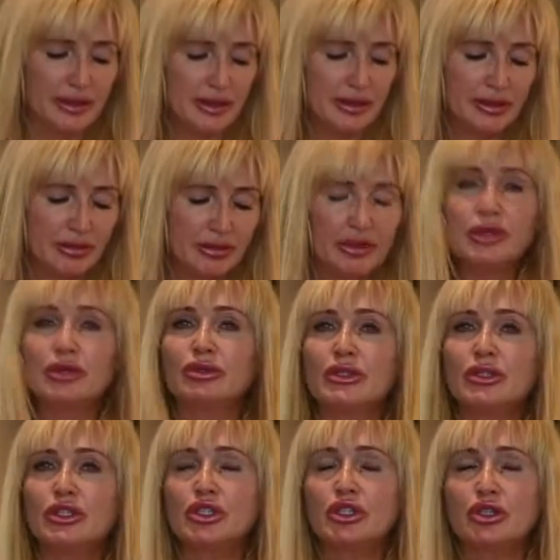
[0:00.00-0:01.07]
Now I'm
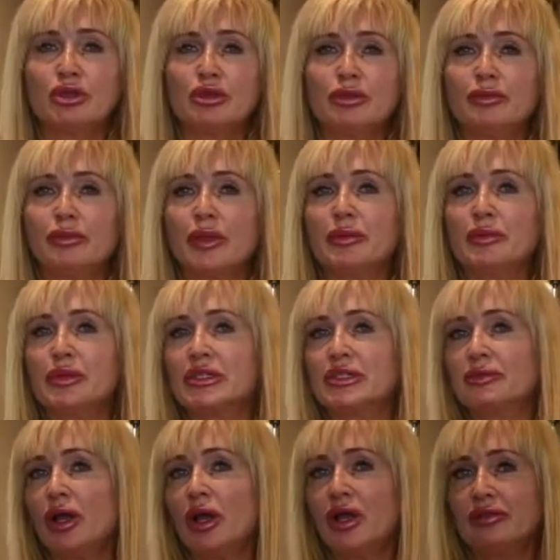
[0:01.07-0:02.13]
going to put
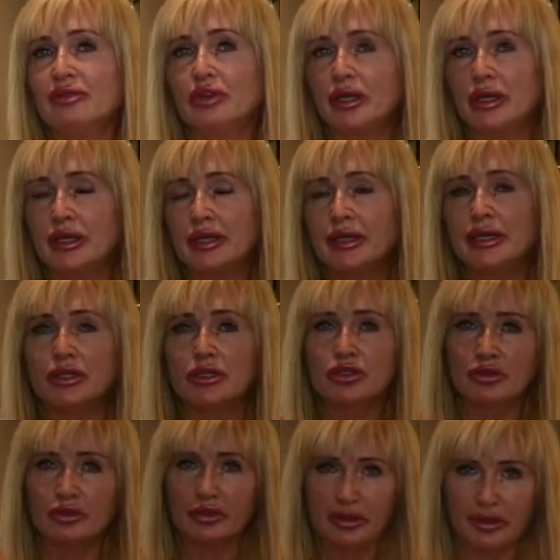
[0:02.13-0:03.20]
some olive oil into
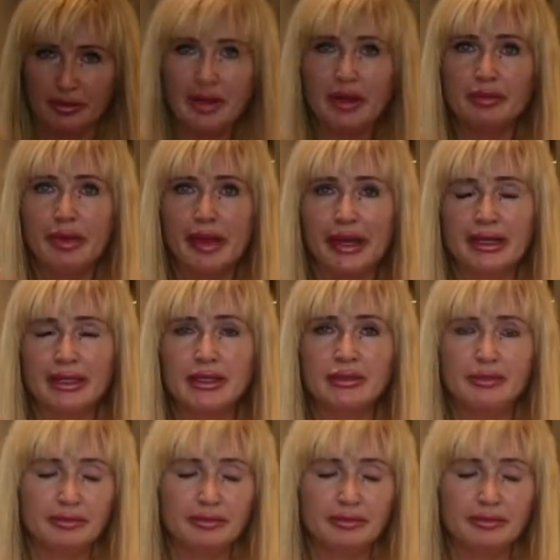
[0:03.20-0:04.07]
the big pan,